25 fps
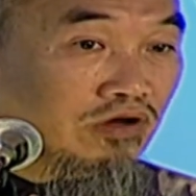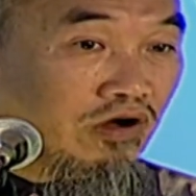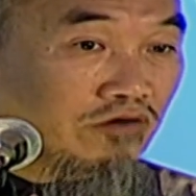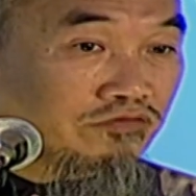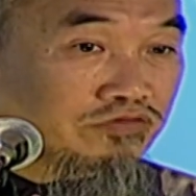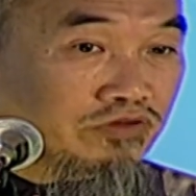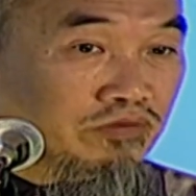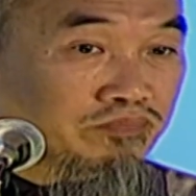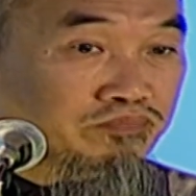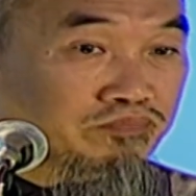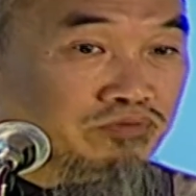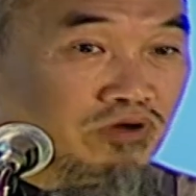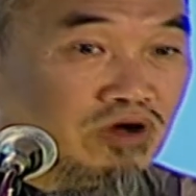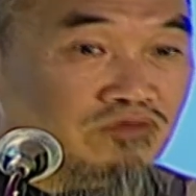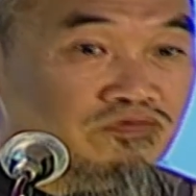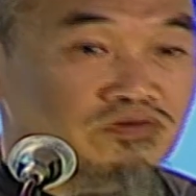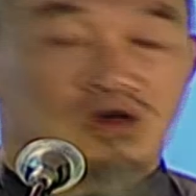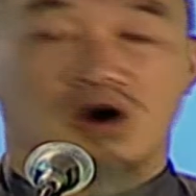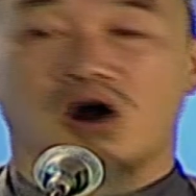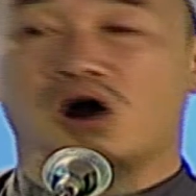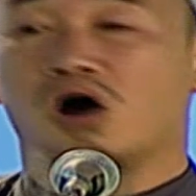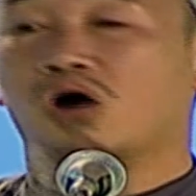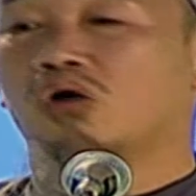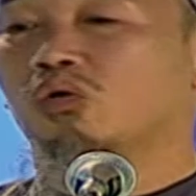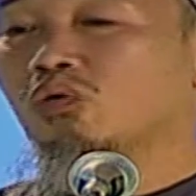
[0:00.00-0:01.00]
of the Prophet
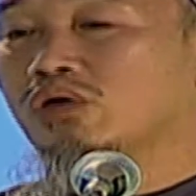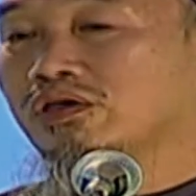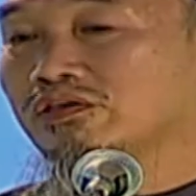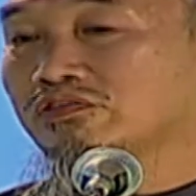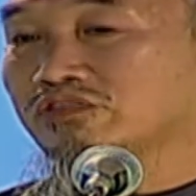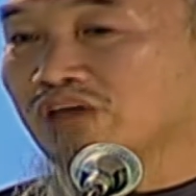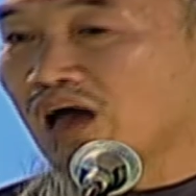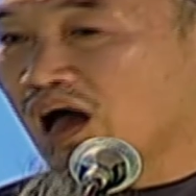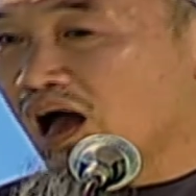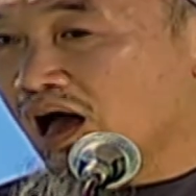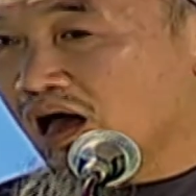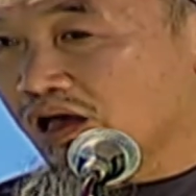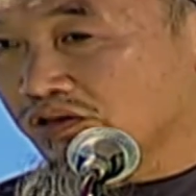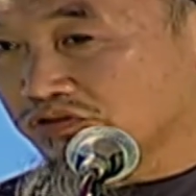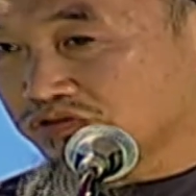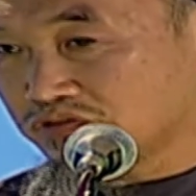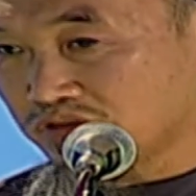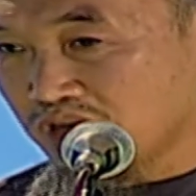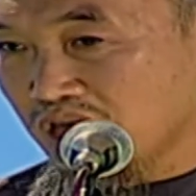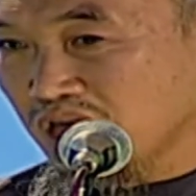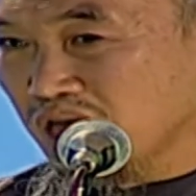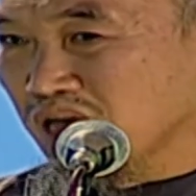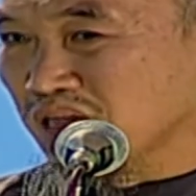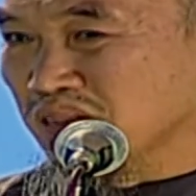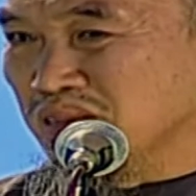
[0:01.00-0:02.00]
always asks.
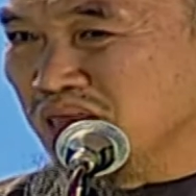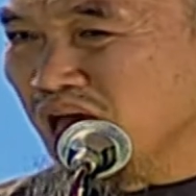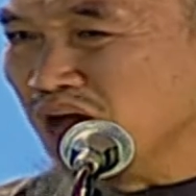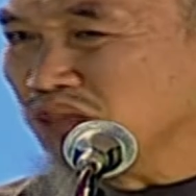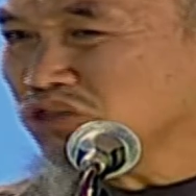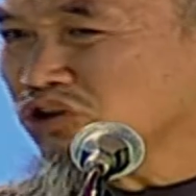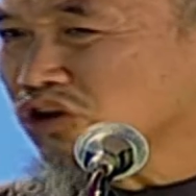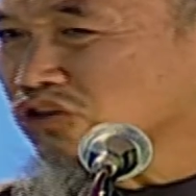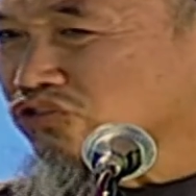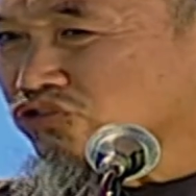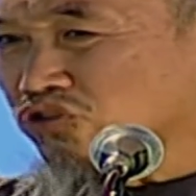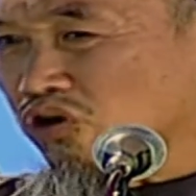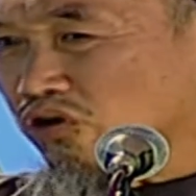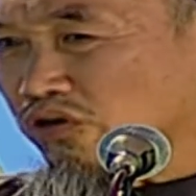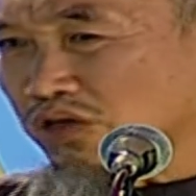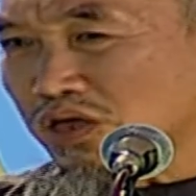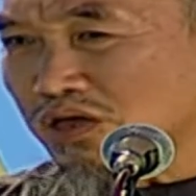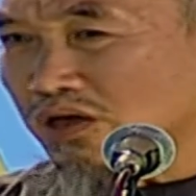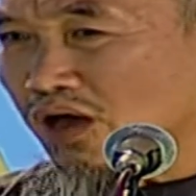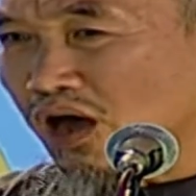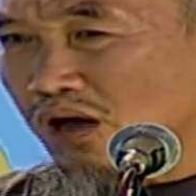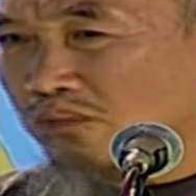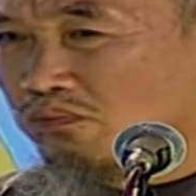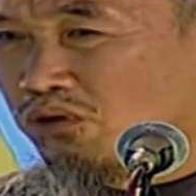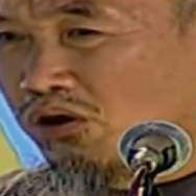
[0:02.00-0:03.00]
They are not
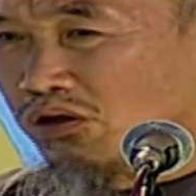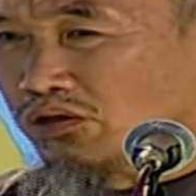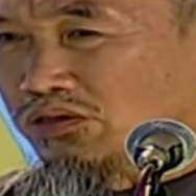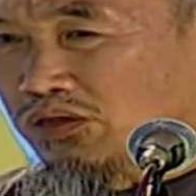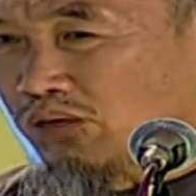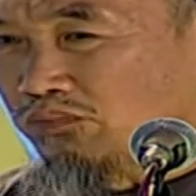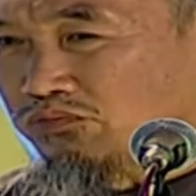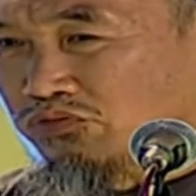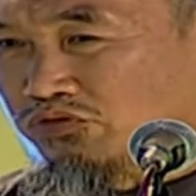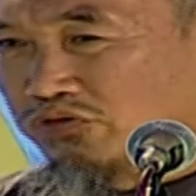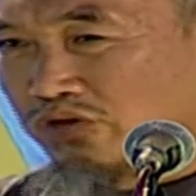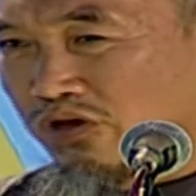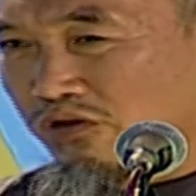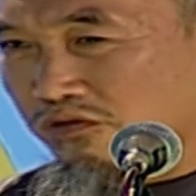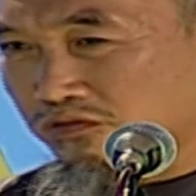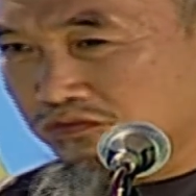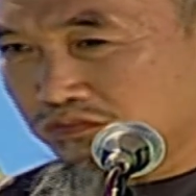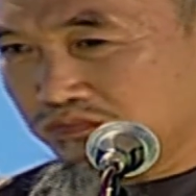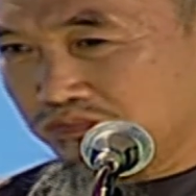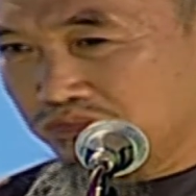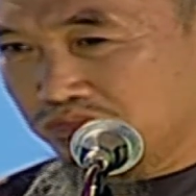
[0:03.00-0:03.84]
talking about themselves.